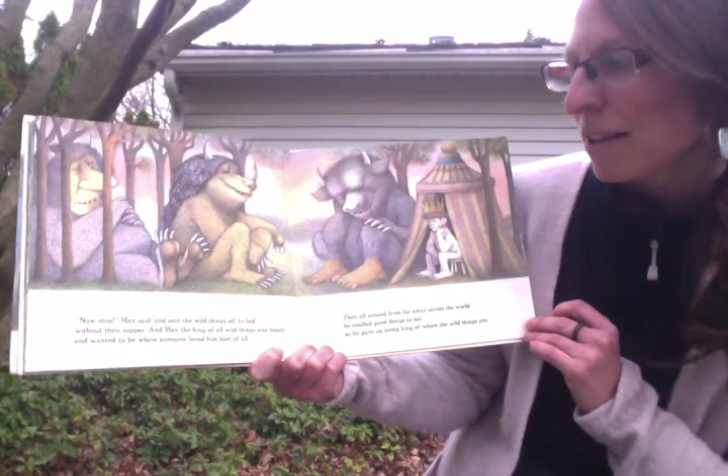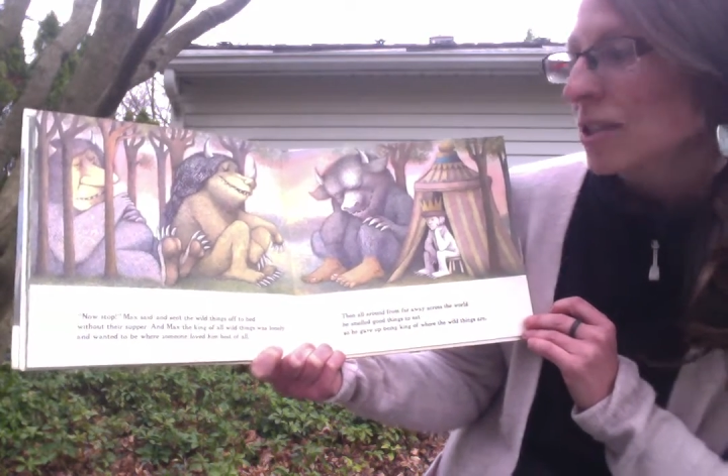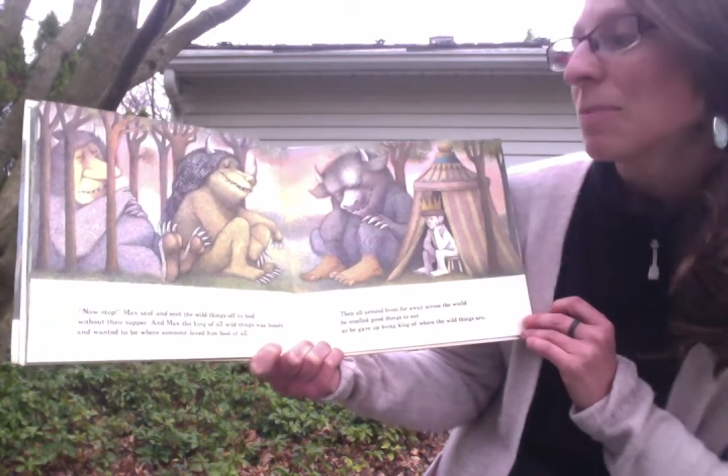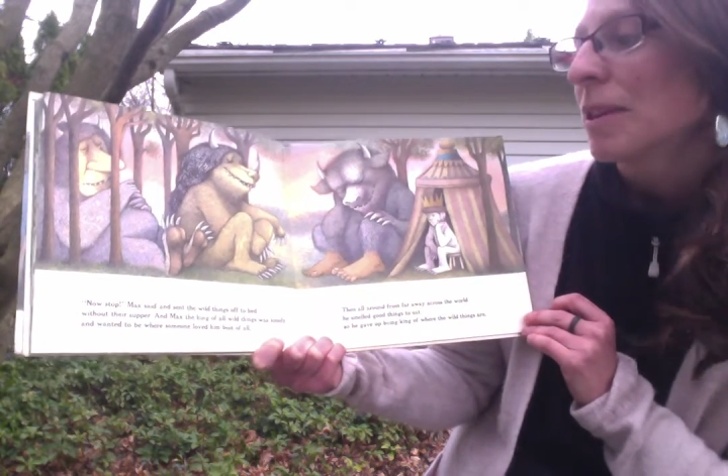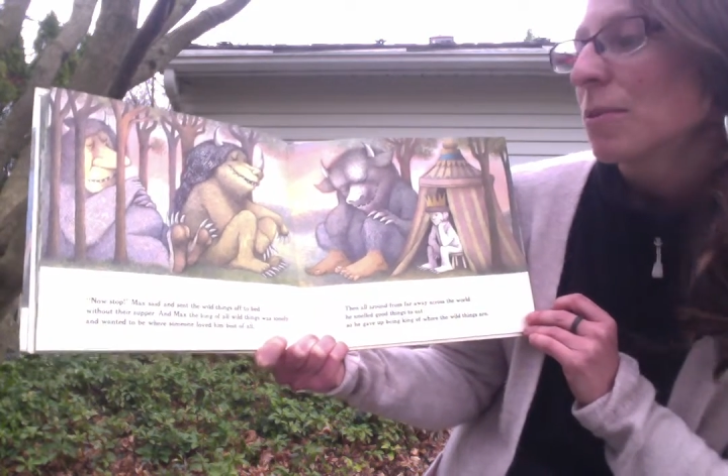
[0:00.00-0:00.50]

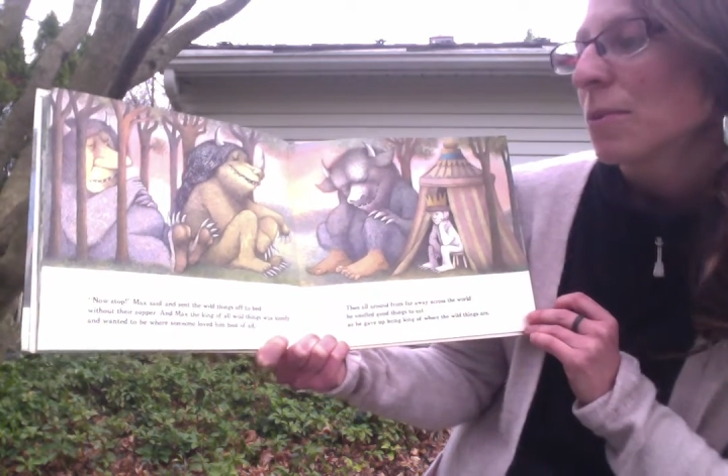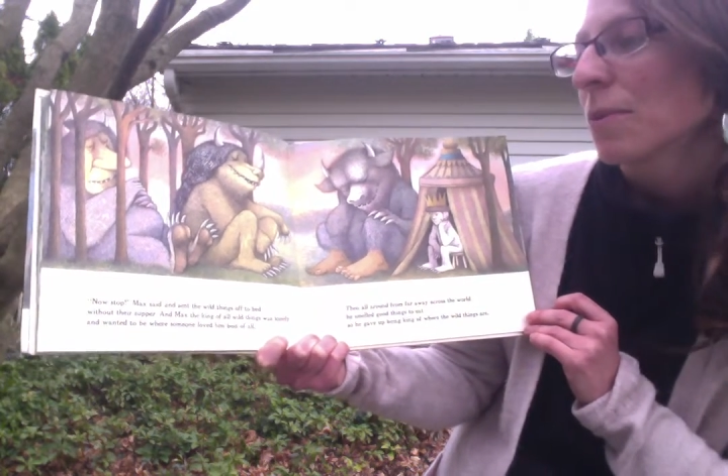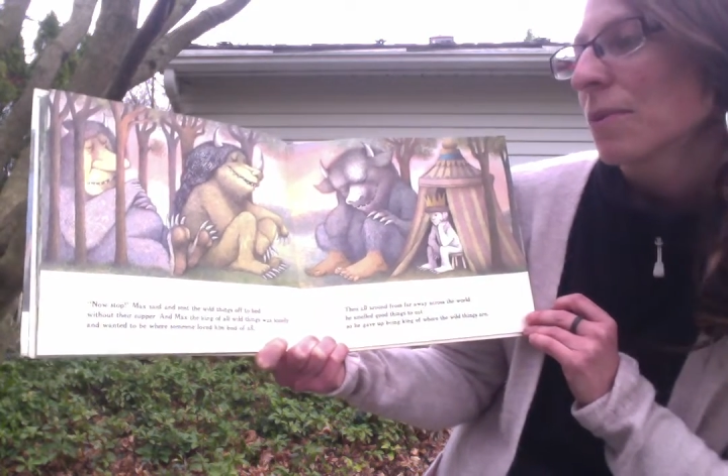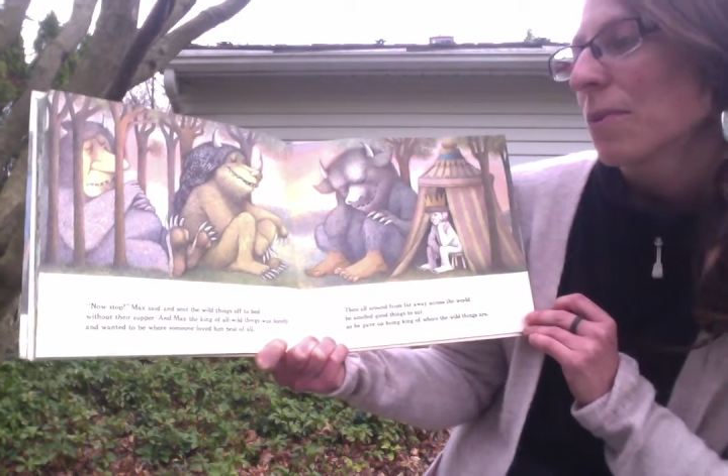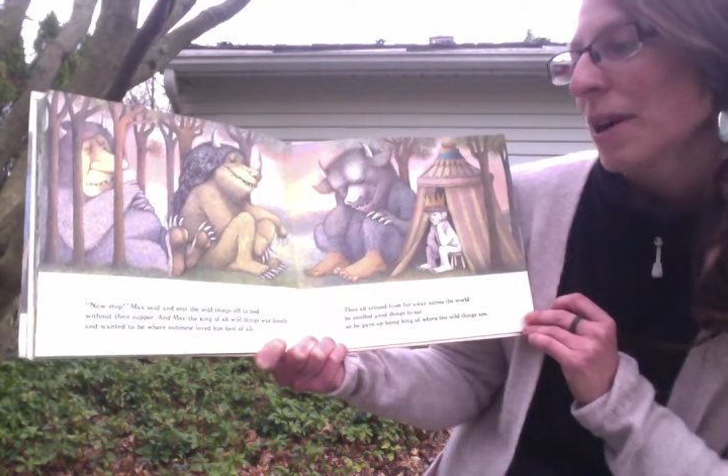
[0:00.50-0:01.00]
to be
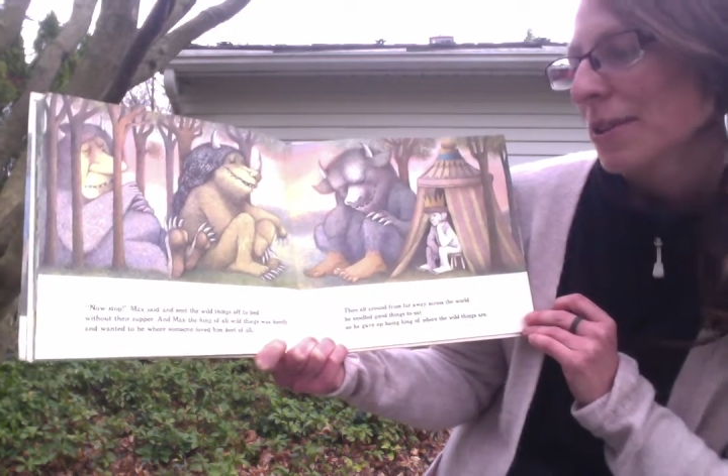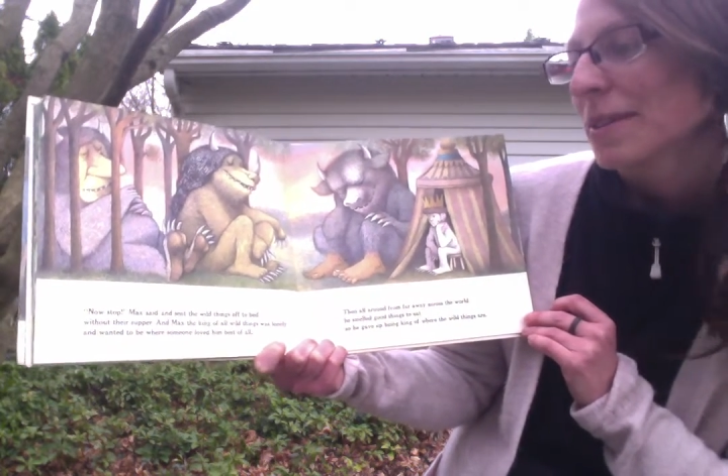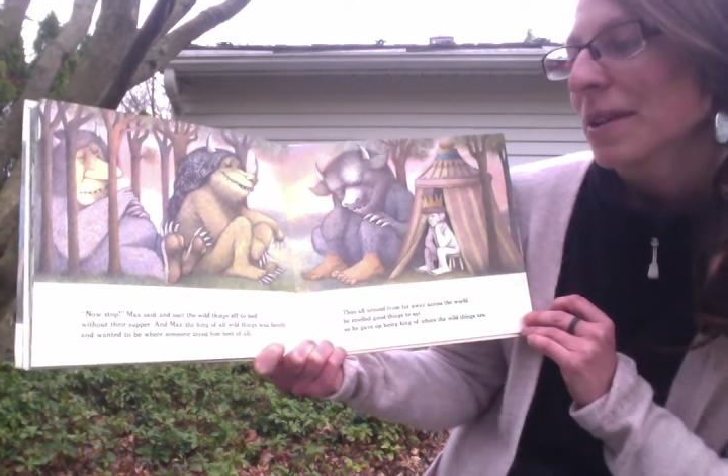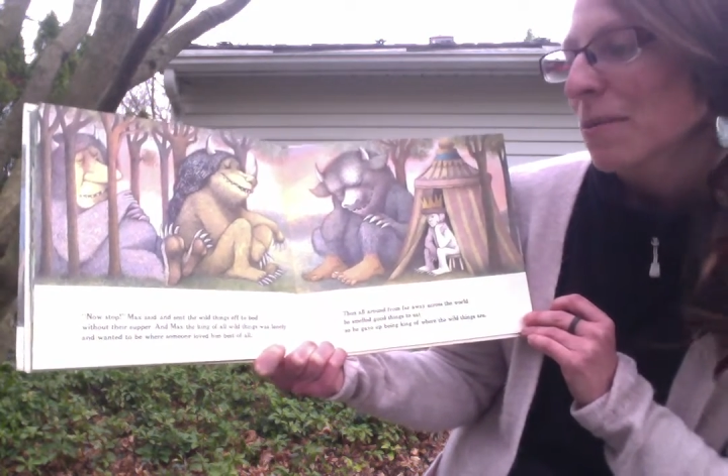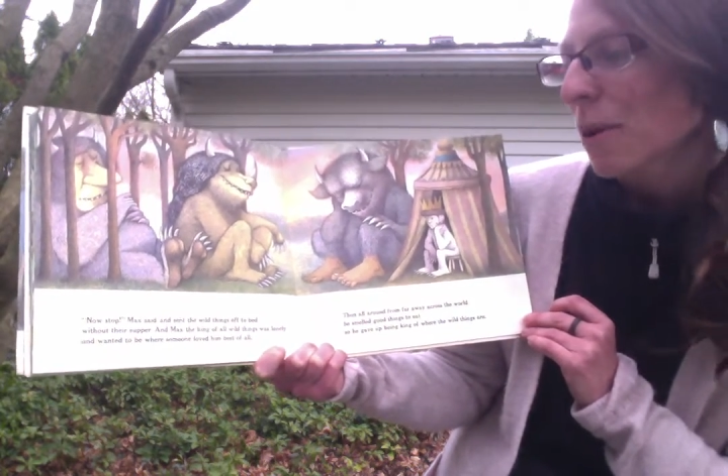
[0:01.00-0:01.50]
where
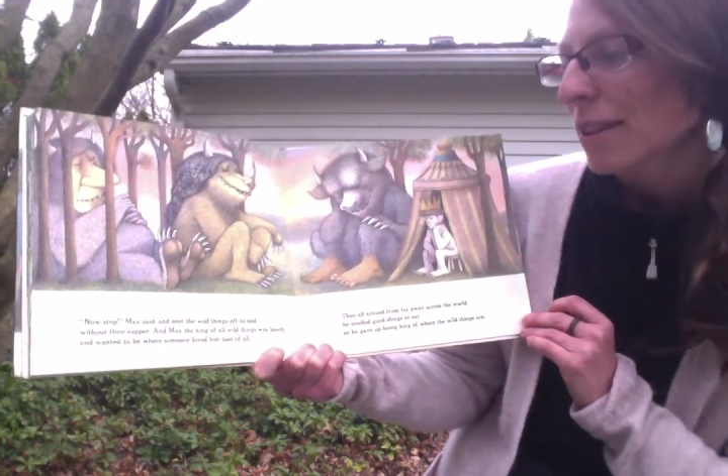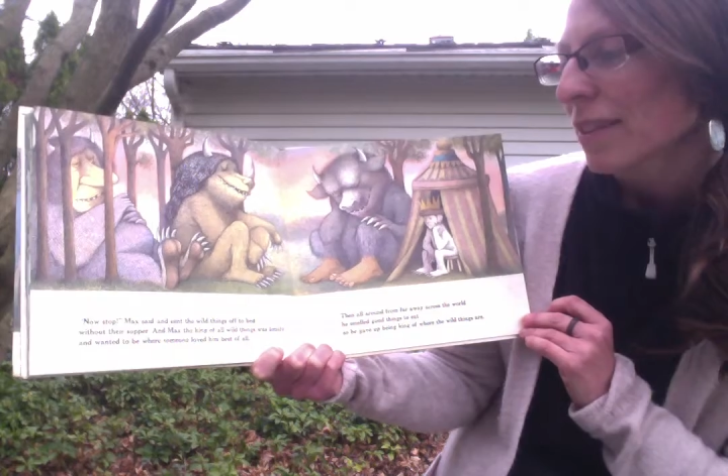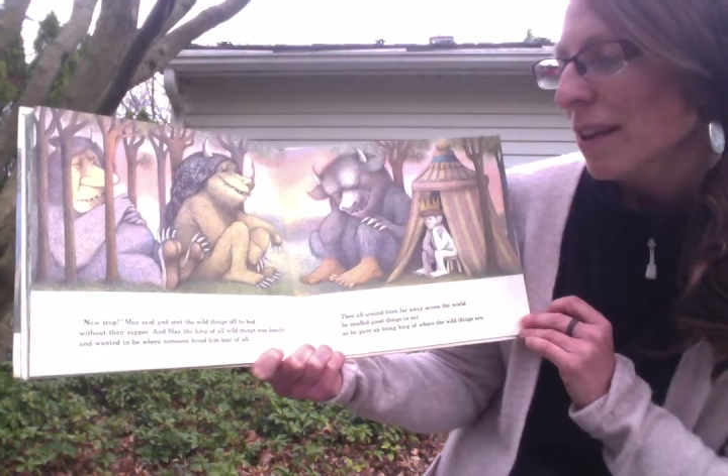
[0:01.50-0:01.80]
someone